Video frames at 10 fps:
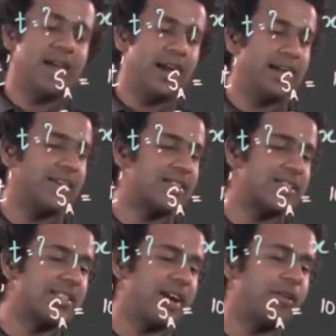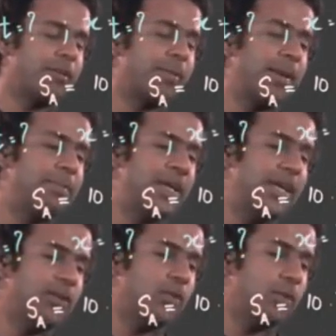and distance covered by
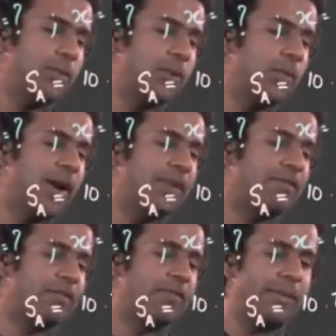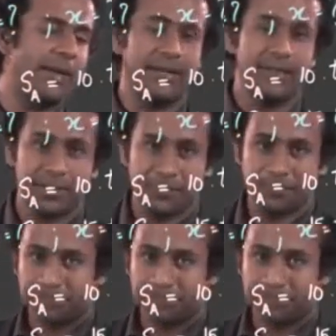B would be 150 meters.